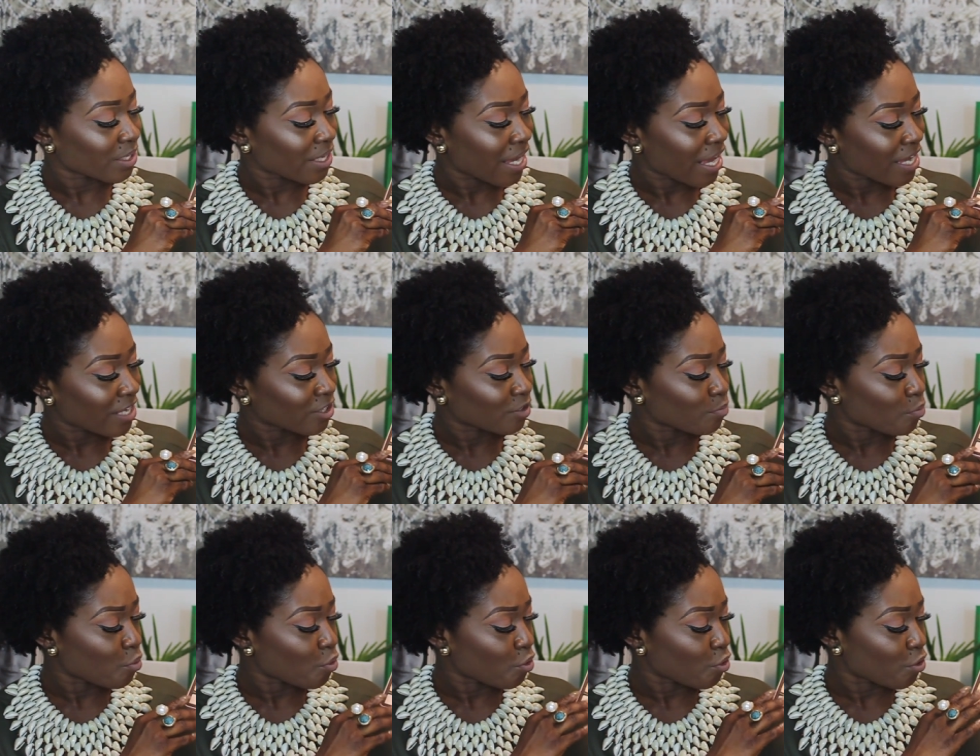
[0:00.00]
It has
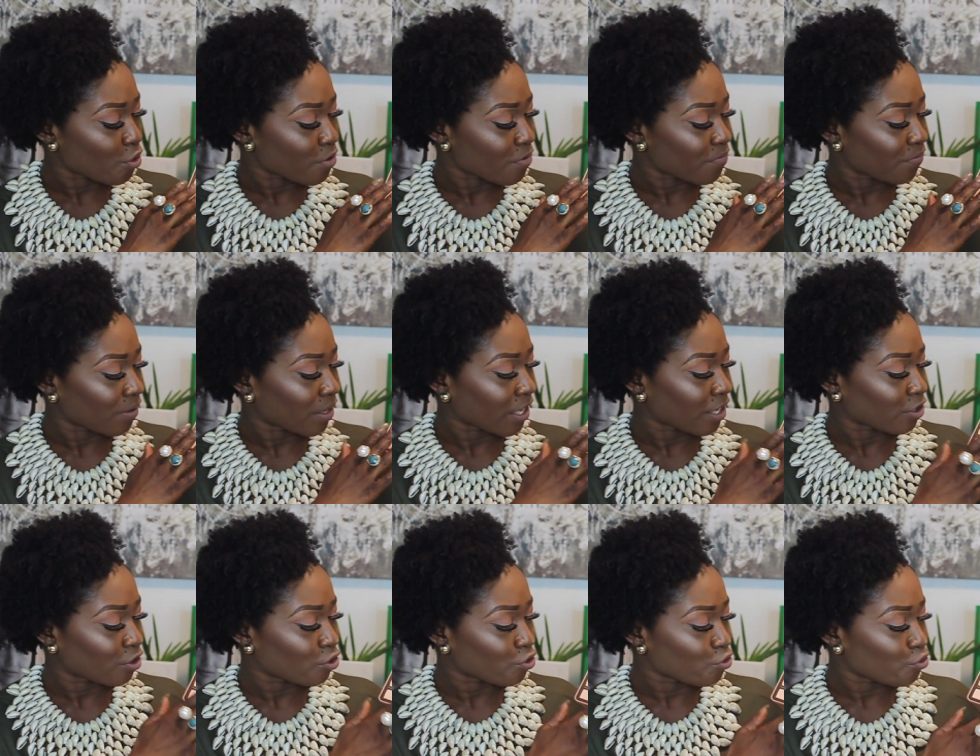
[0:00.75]
more of
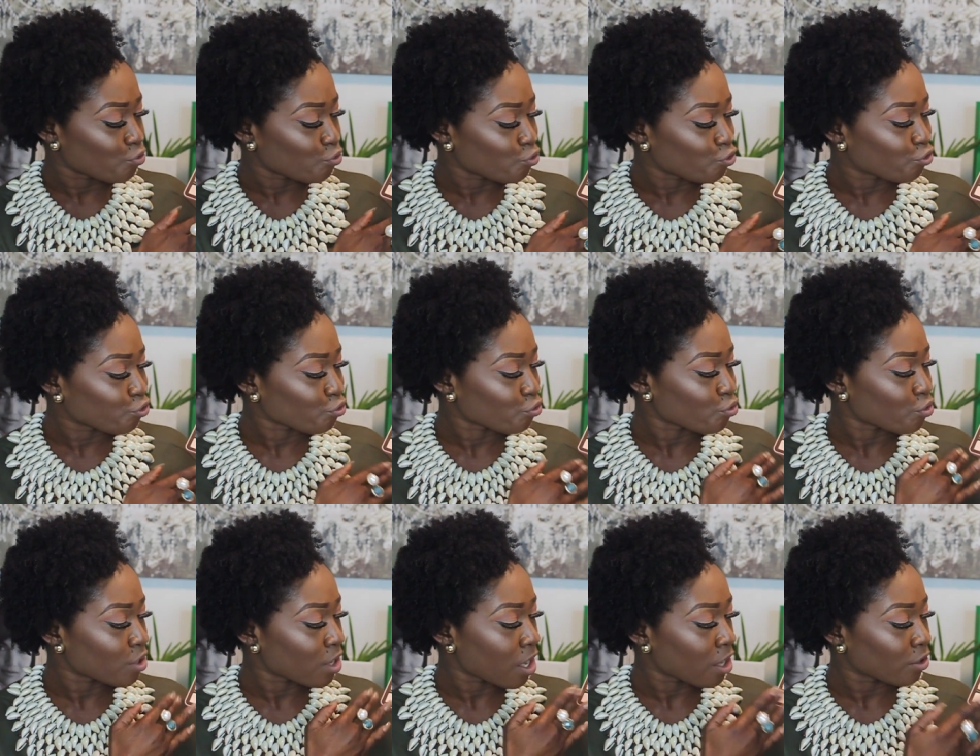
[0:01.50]
like the
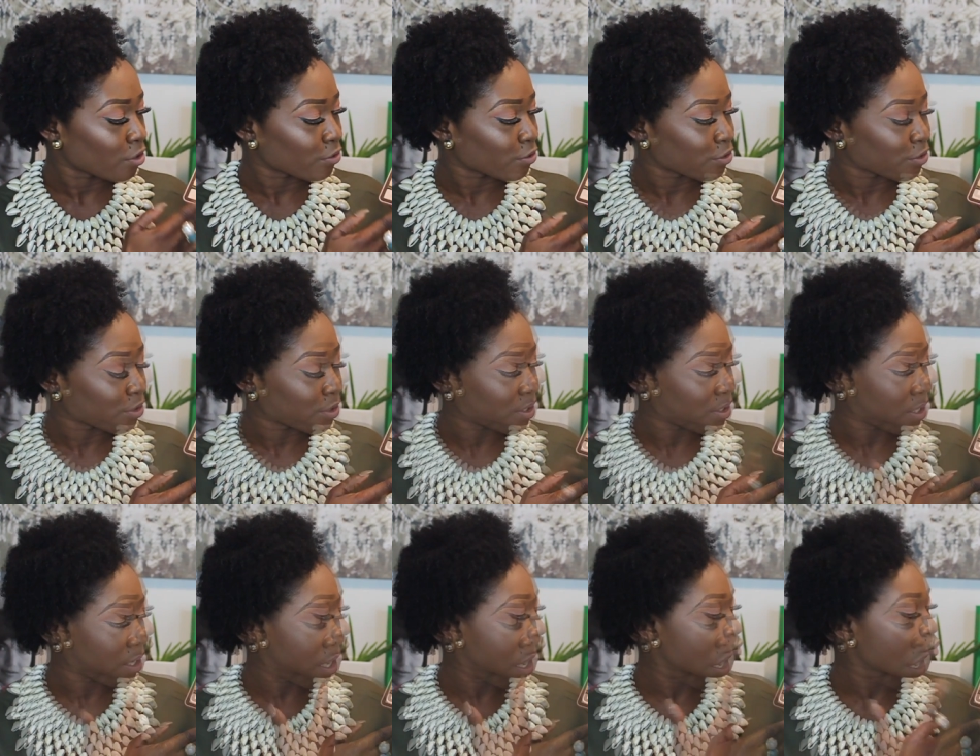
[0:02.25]
neutral colors,
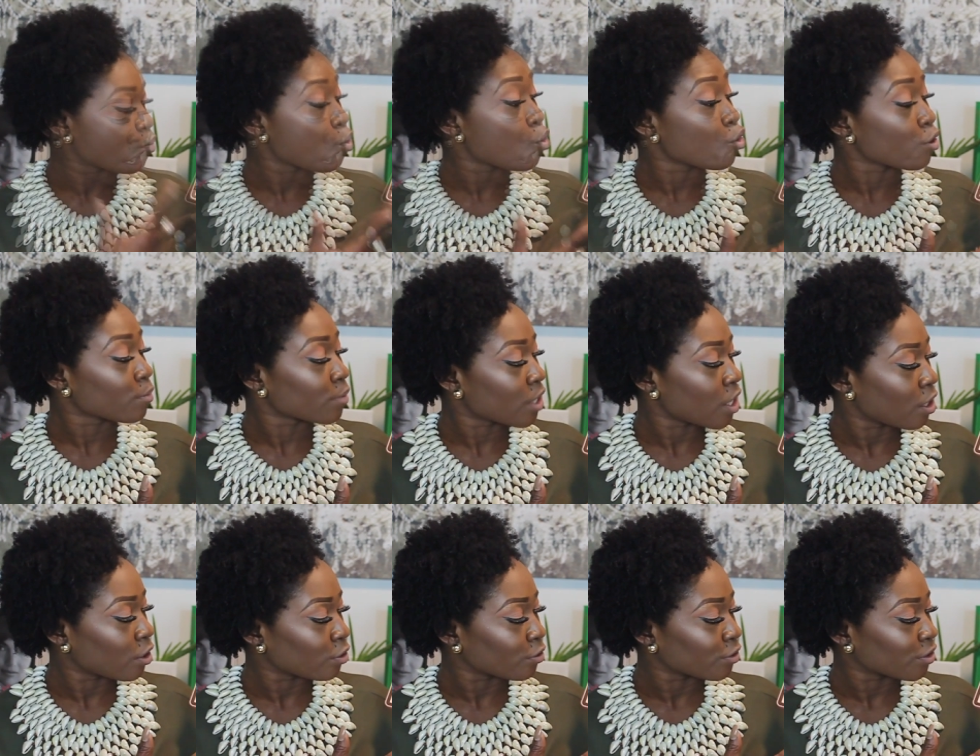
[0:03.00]
the warm
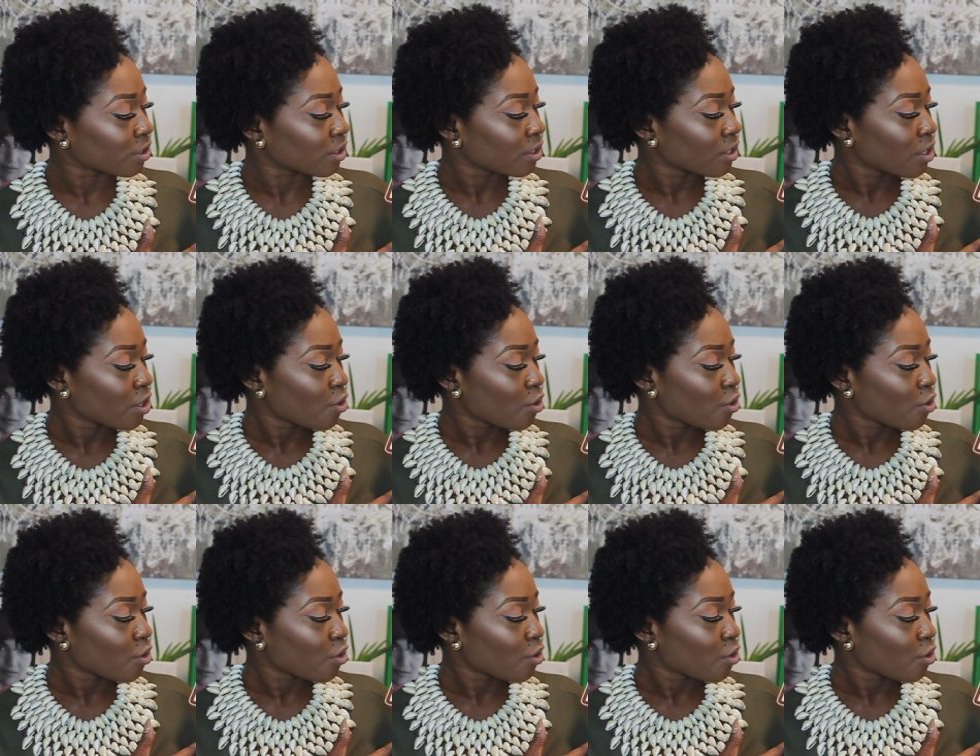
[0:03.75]
colors